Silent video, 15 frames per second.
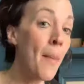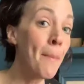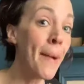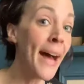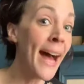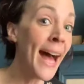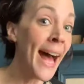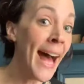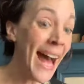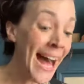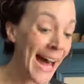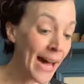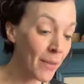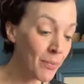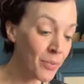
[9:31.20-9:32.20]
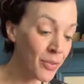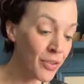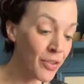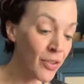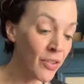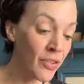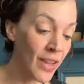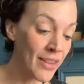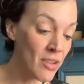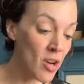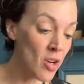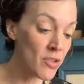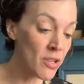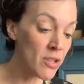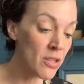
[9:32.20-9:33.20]
"Perhaps," said
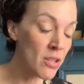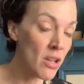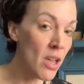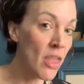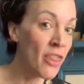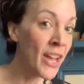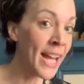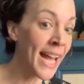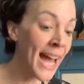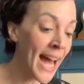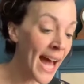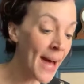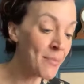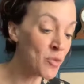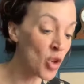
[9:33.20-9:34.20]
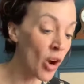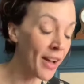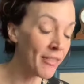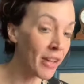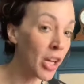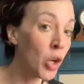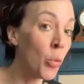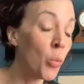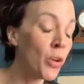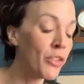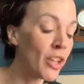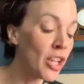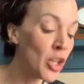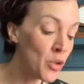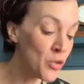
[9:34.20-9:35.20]
Arden, "the cab driver was
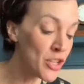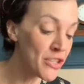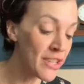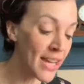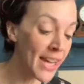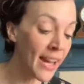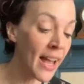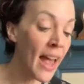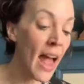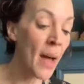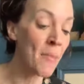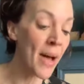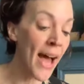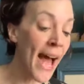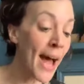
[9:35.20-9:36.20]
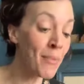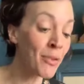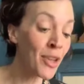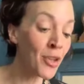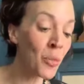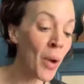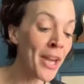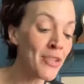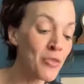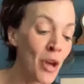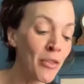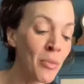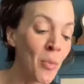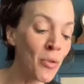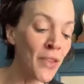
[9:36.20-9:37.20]
a lunatic and perhaps that's why he
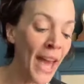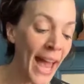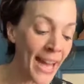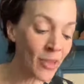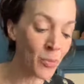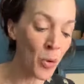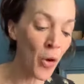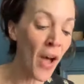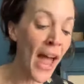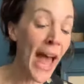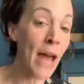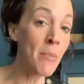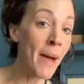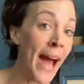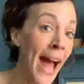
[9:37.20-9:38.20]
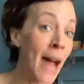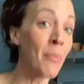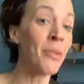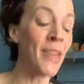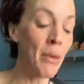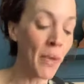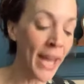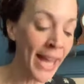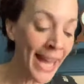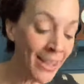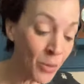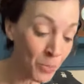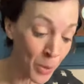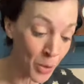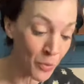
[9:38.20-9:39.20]
drove them onto Exmoor and perhaps they were
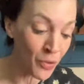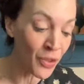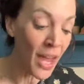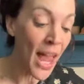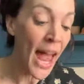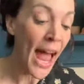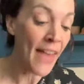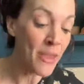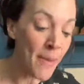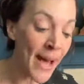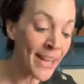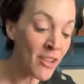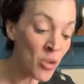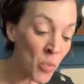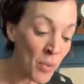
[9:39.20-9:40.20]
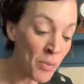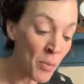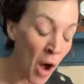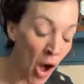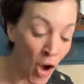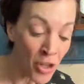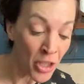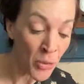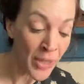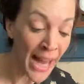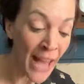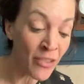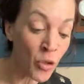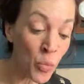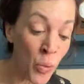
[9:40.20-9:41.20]
his boots and the man and the woman were arguing
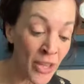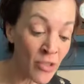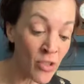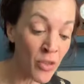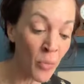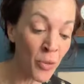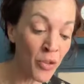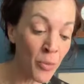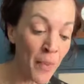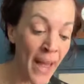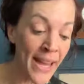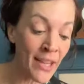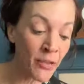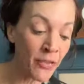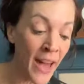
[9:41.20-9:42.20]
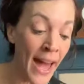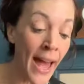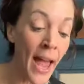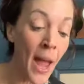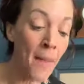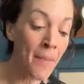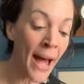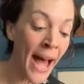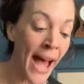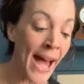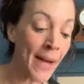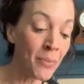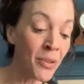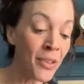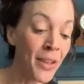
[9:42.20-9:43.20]
as to which of them was to pay his fare.
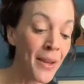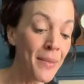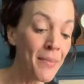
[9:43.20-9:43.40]
Perhaps,"